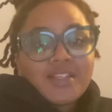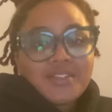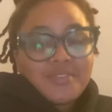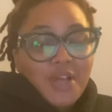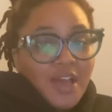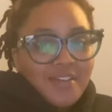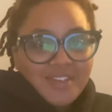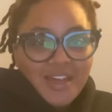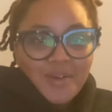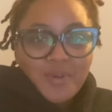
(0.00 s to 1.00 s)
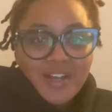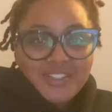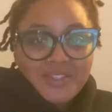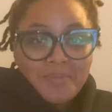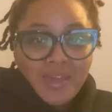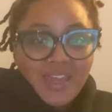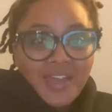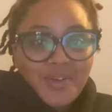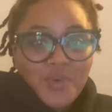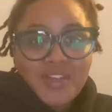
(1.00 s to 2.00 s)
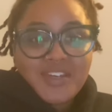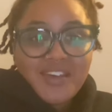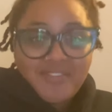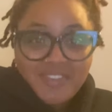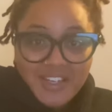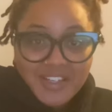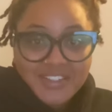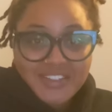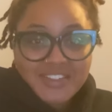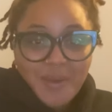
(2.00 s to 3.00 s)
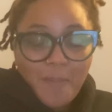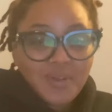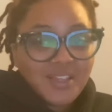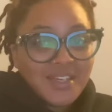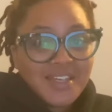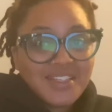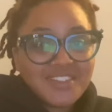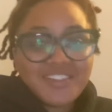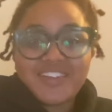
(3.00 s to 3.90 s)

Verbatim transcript: If y'all have not watched The Maid on Netflix, please